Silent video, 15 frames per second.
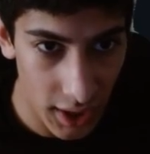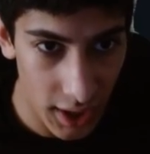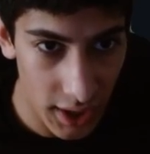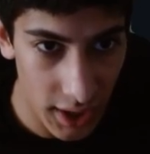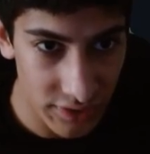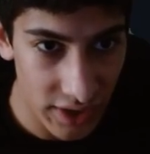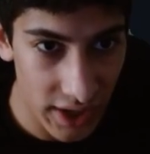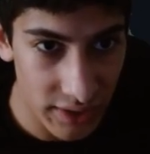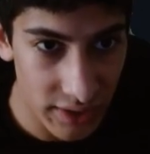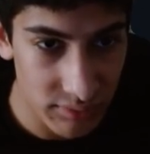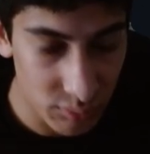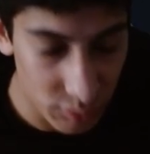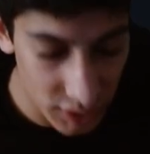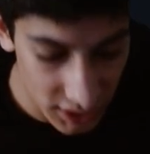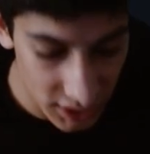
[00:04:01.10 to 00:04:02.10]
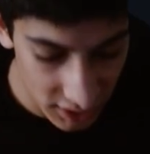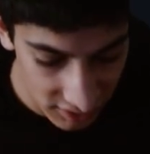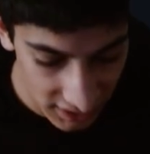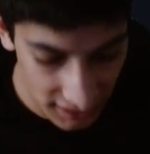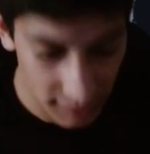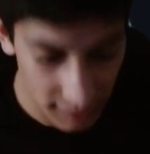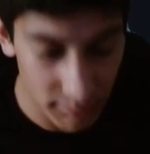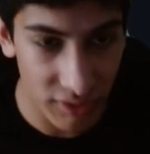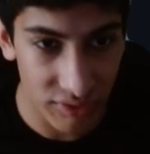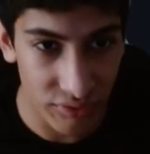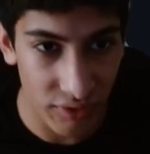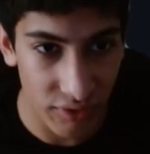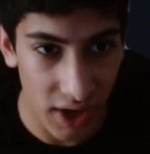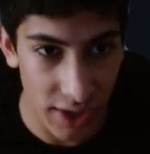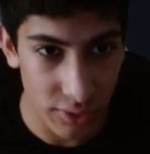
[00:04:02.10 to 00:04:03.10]
and then we can name this
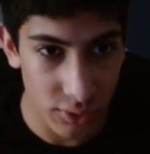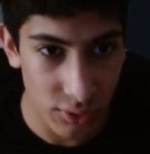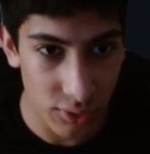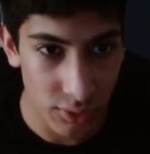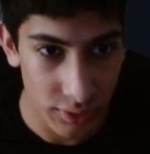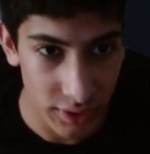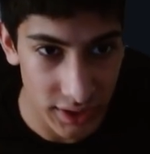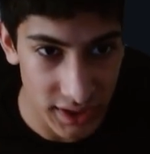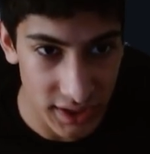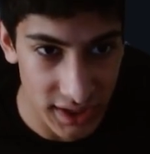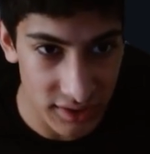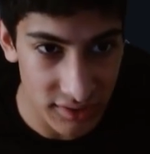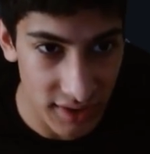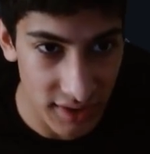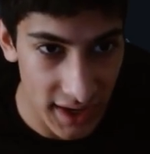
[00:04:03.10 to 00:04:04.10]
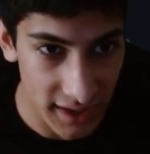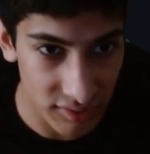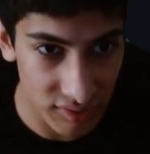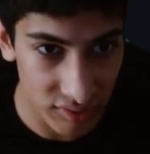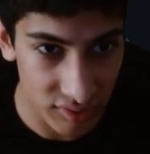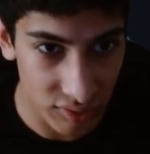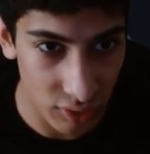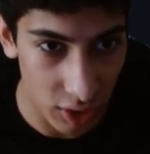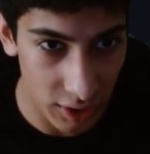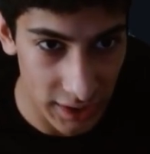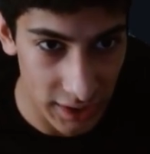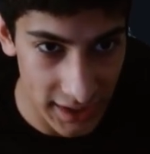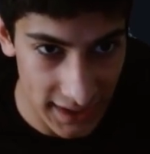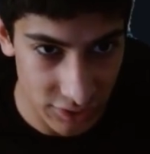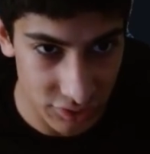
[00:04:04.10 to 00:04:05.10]
file
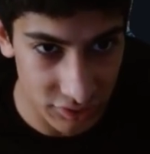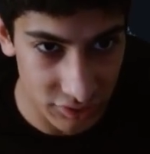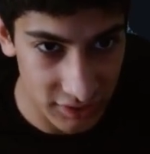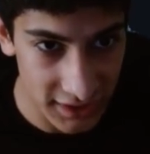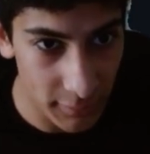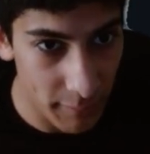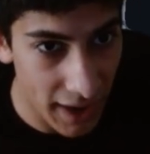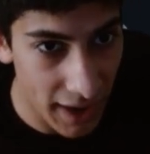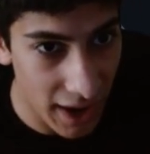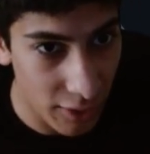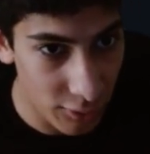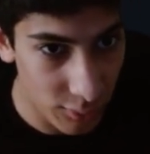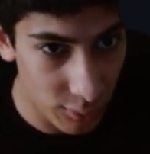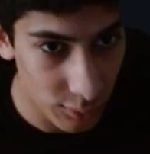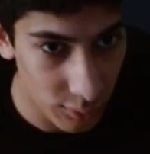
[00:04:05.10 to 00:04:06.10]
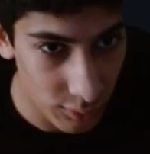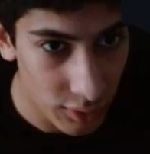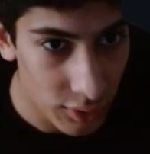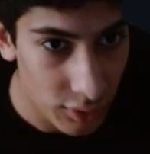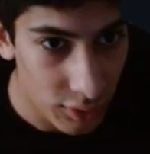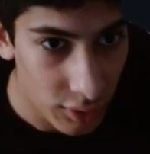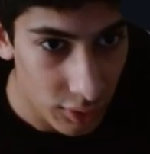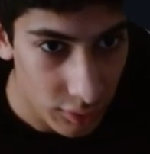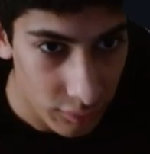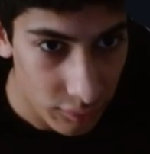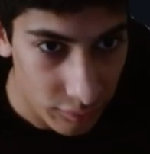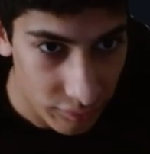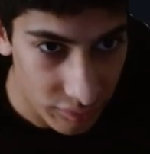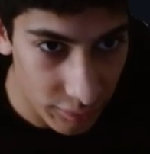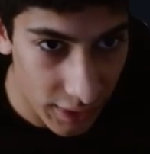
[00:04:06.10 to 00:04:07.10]
index.html
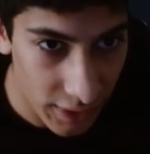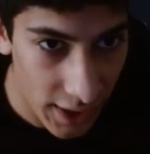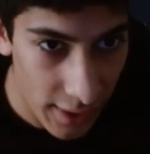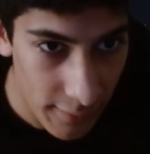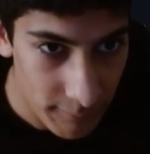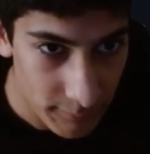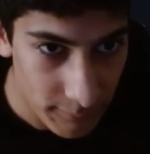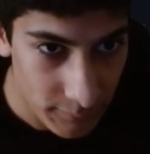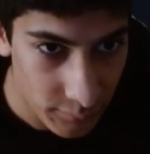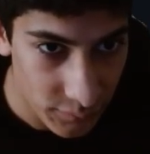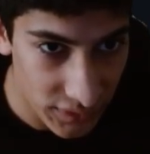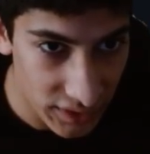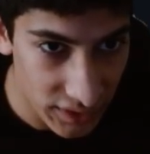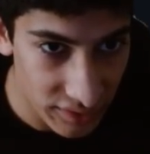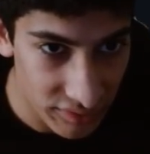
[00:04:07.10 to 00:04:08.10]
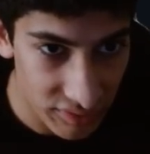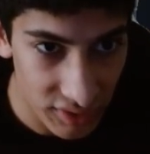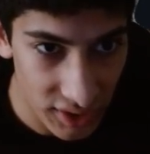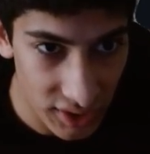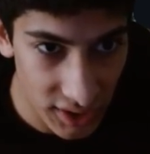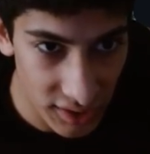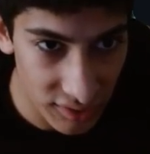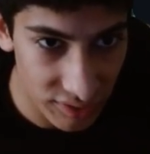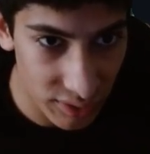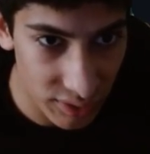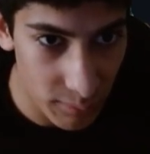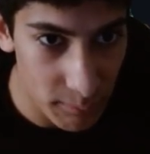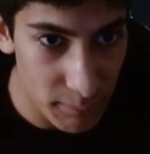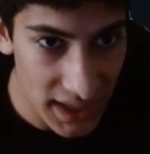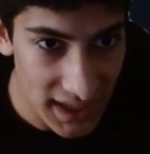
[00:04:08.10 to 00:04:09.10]
so that this is the
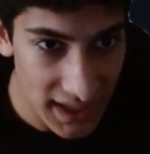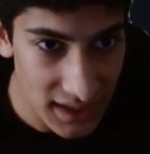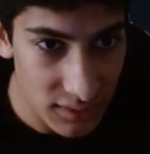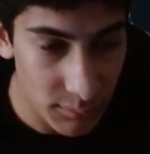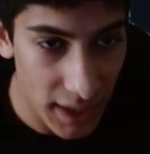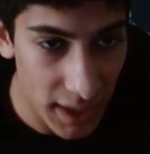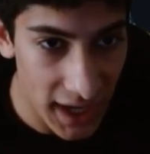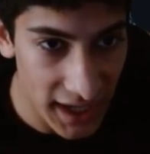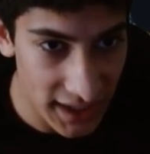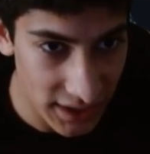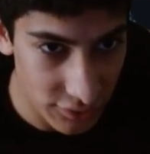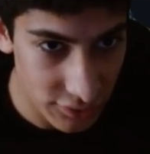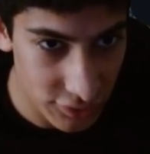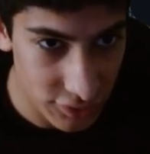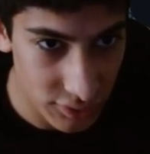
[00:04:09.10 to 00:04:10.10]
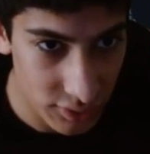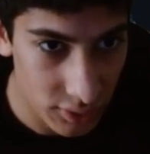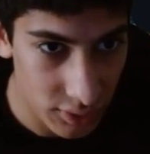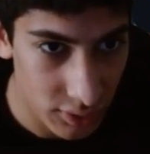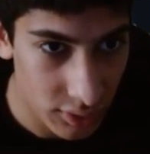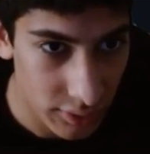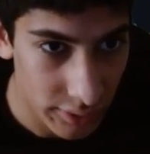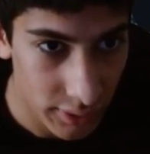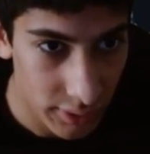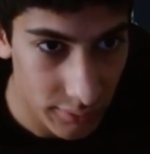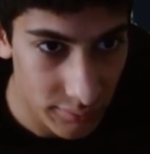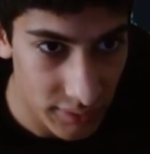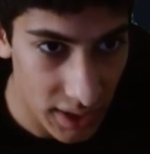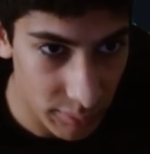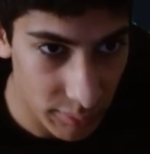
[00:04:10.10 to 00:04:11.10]
main page
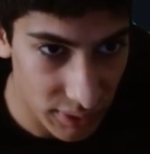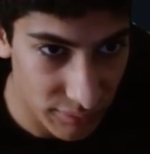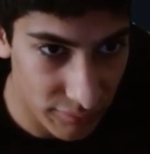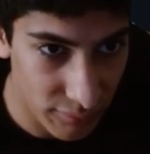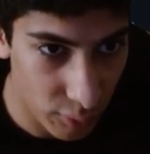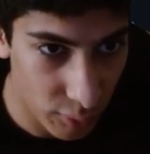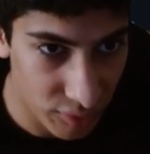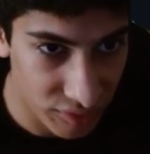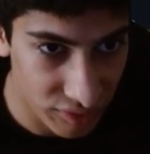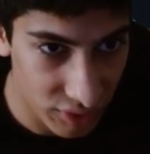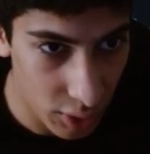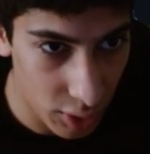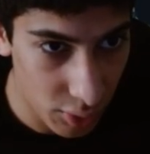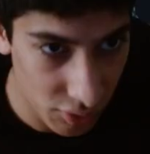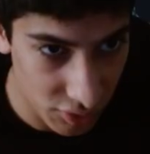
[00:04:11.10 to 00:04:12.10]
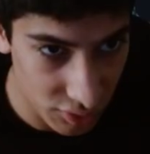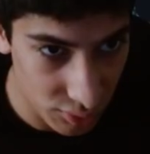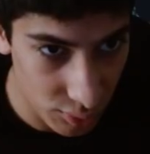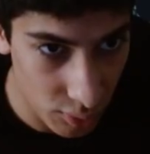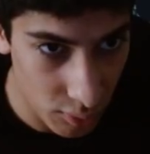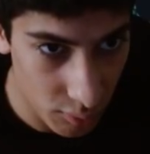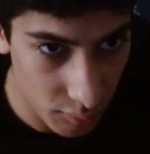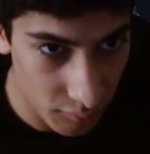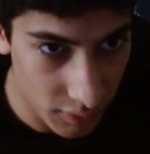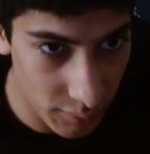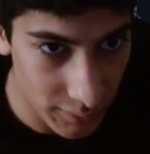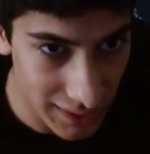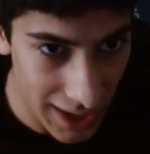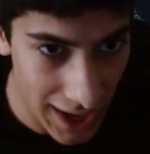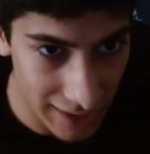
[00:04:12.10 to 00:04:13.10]
that we first go to when
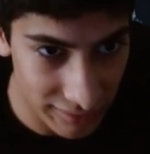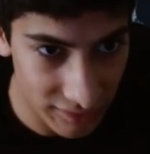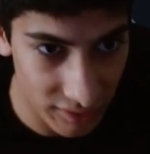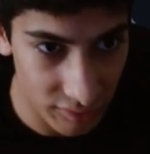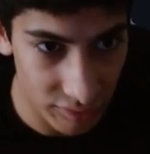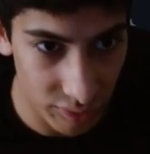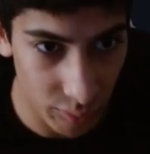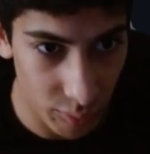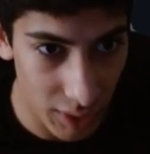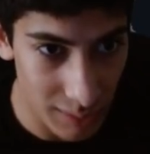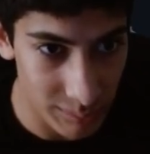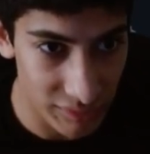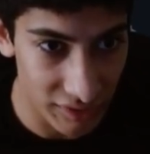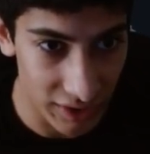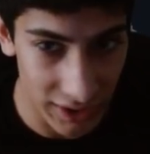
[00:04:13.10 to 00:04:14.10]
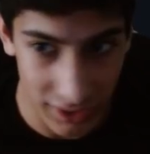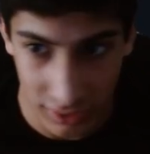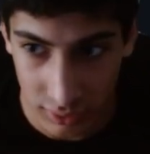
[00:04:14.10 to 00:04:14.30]
we access the website.